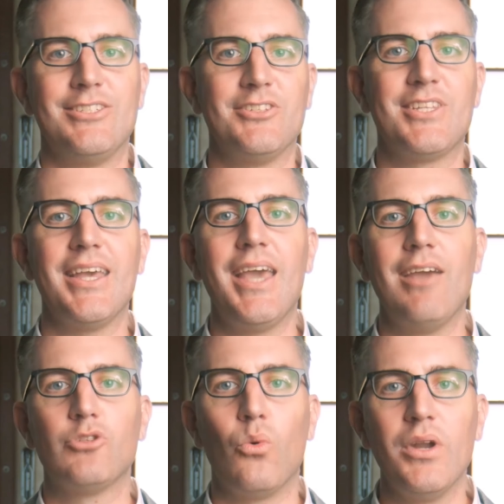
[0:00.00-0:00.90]
Since they
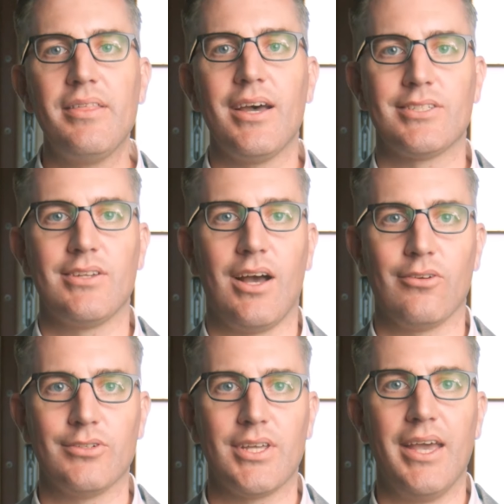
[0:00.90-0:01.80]
gave
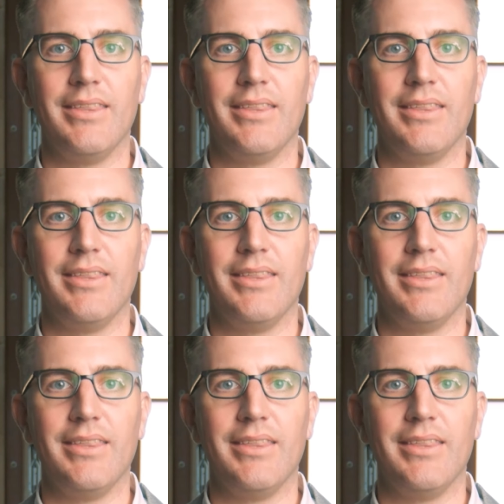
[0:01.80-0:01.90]
$20,000